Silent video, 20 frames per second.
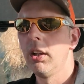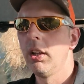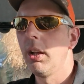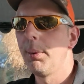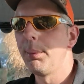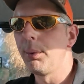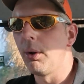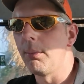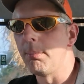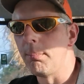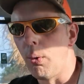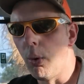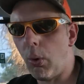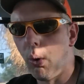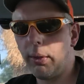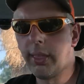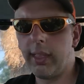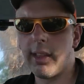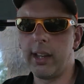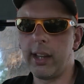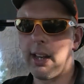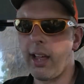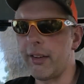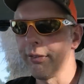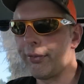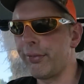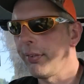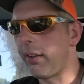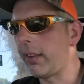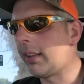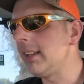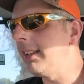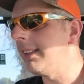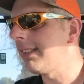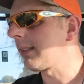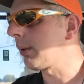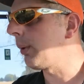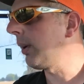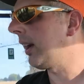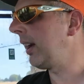We've got more than enough of these
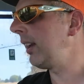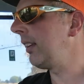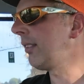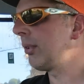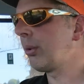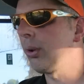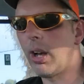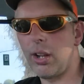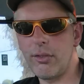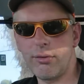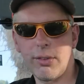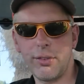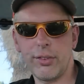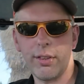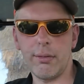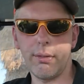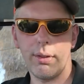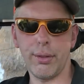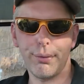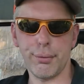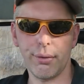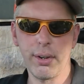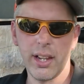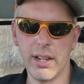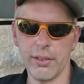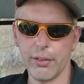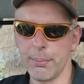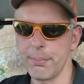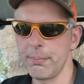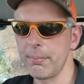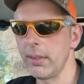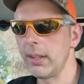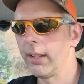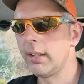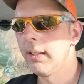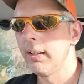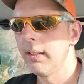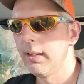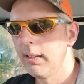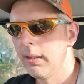squares. We've got 173 of them.
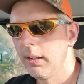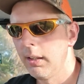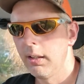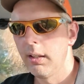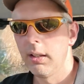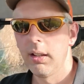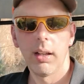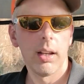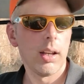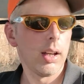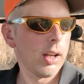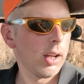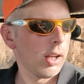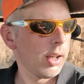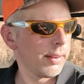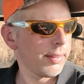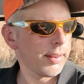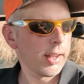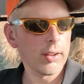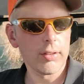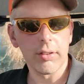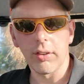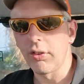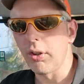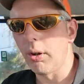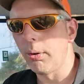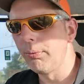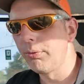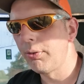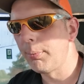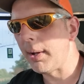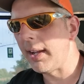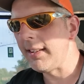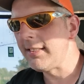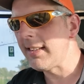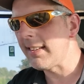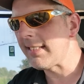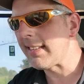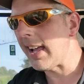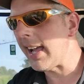Thanks to Tom from
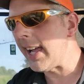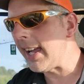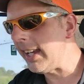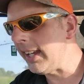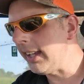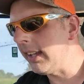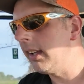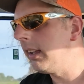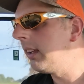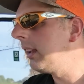HS Ag.